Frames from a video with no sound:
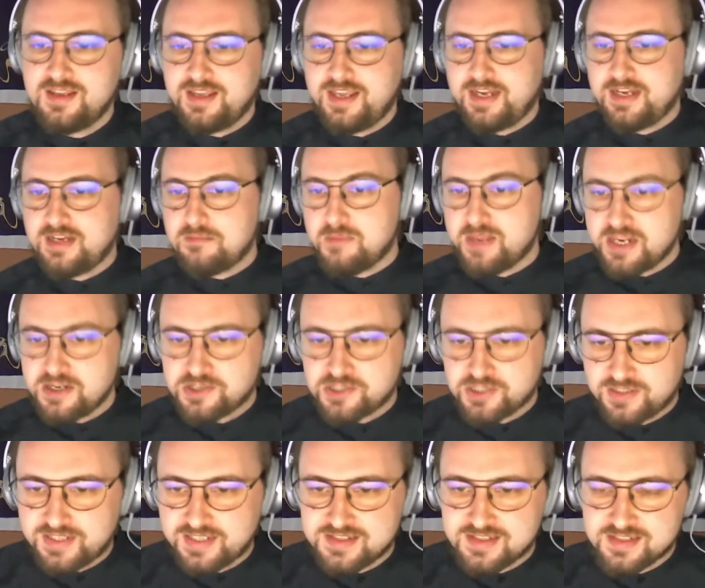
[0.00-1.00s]

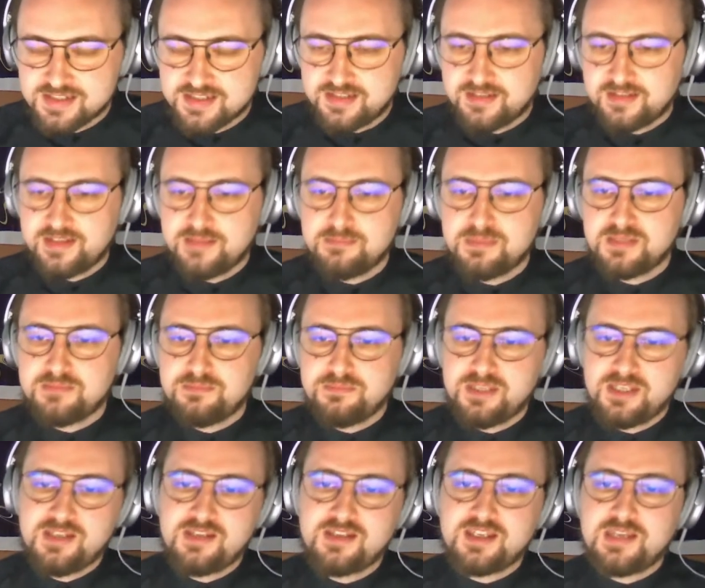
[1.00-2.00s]
animation necessarily, but
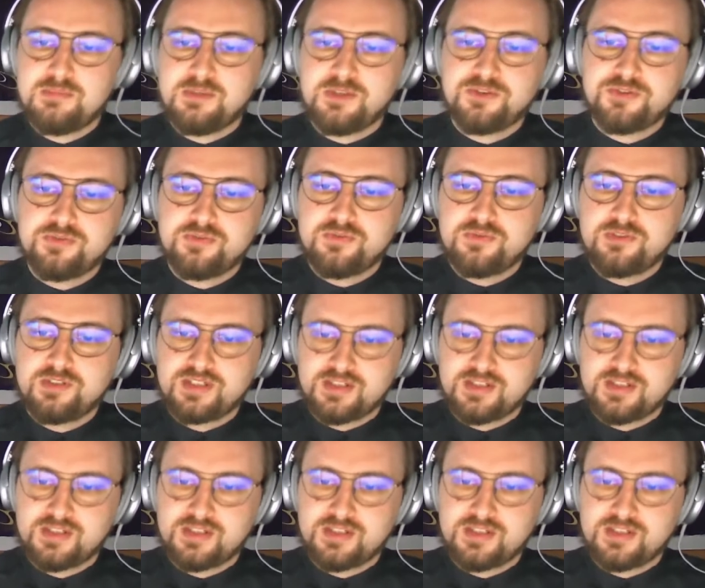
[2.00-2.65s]
being able to